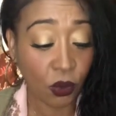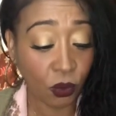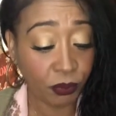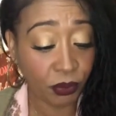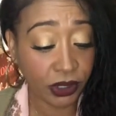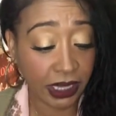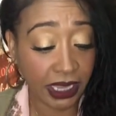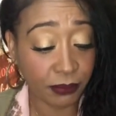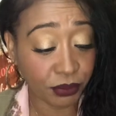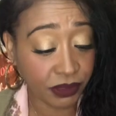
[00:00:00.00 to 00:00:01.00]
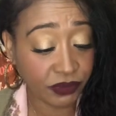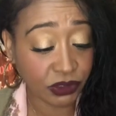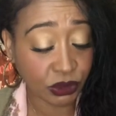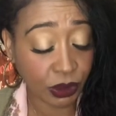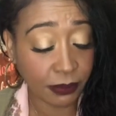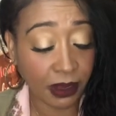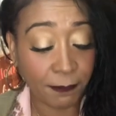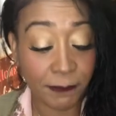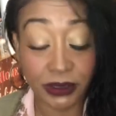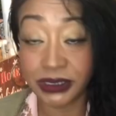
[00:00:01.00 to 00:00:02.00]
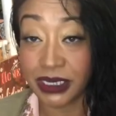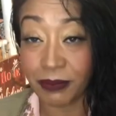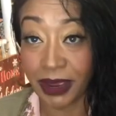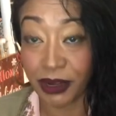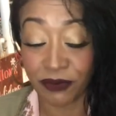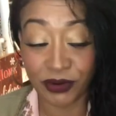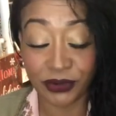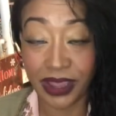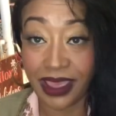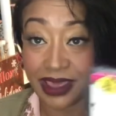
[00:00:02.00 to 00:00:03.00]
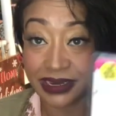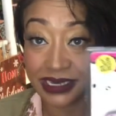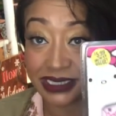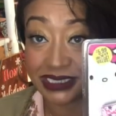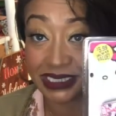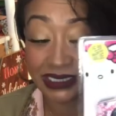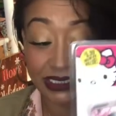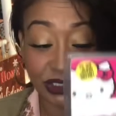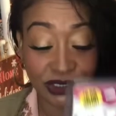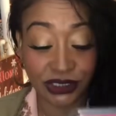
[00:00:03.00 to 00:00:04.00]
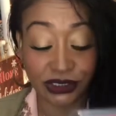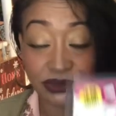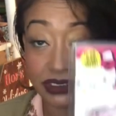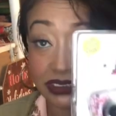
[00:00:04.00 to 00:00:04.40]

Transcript: one point eight preview screen, a built-in microphone, and it's easy to use.